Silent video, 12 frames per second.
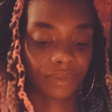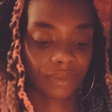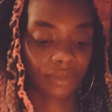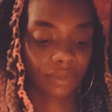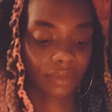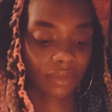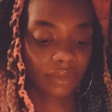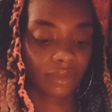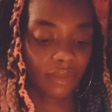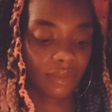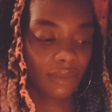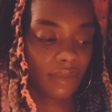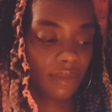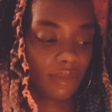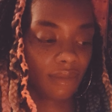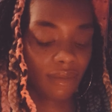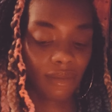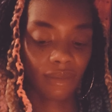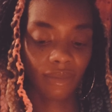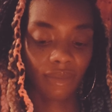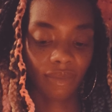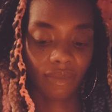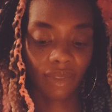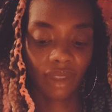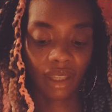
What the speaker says: [no speech]